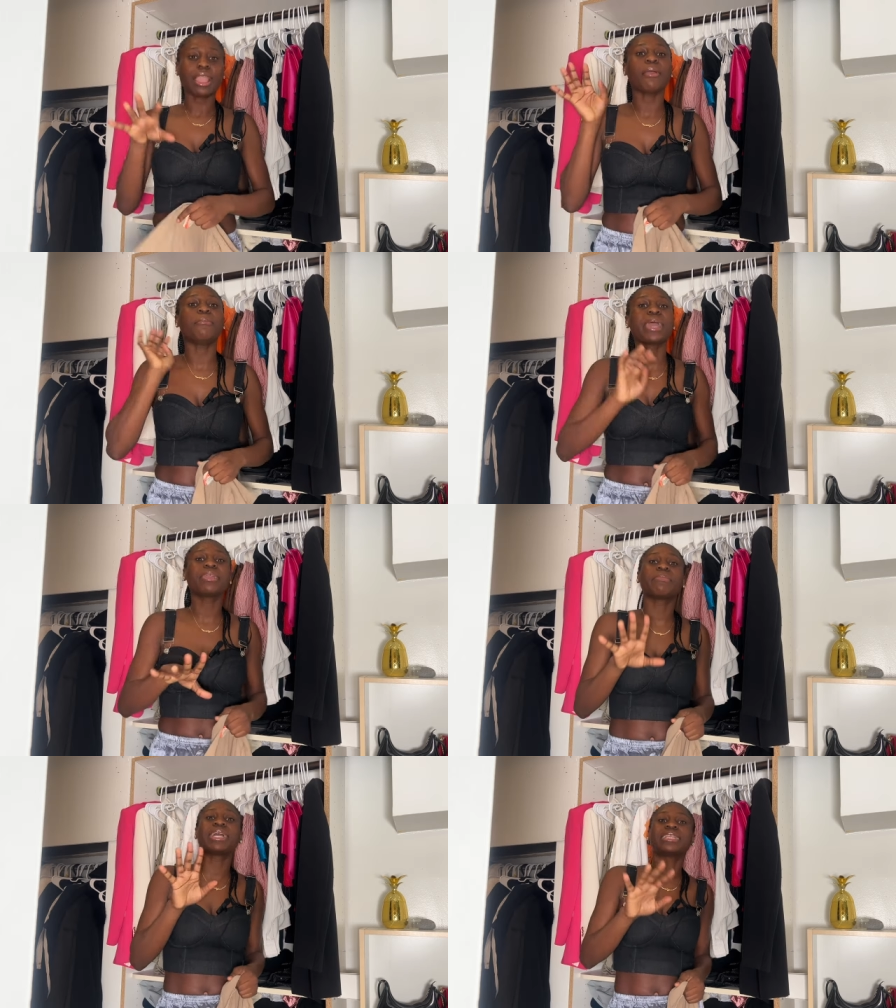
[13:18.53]
Bear in
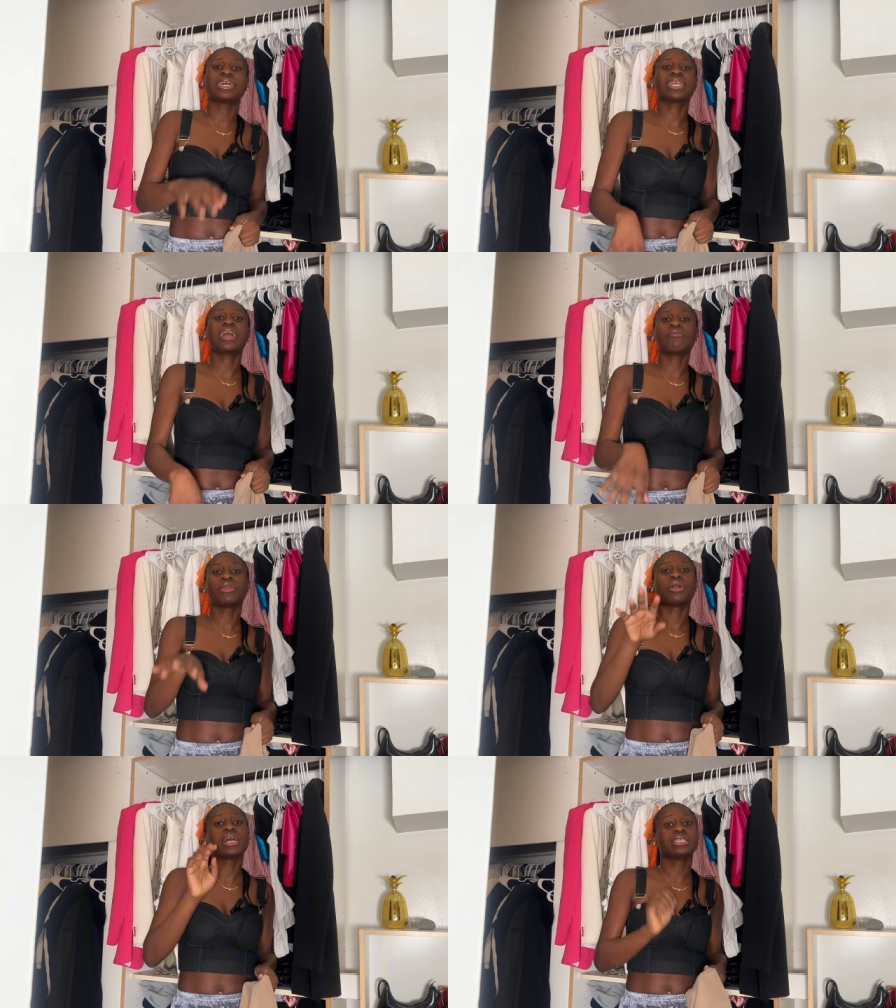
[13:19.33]
mind that I have a
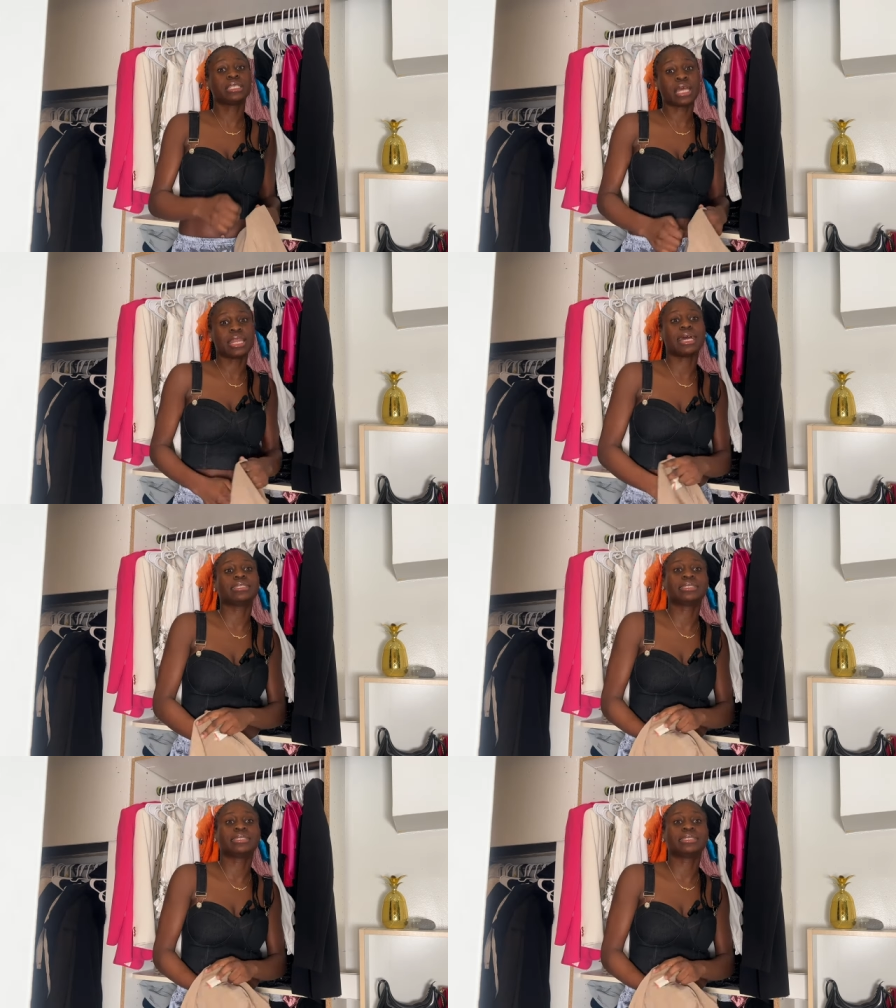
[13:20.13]
younger sister that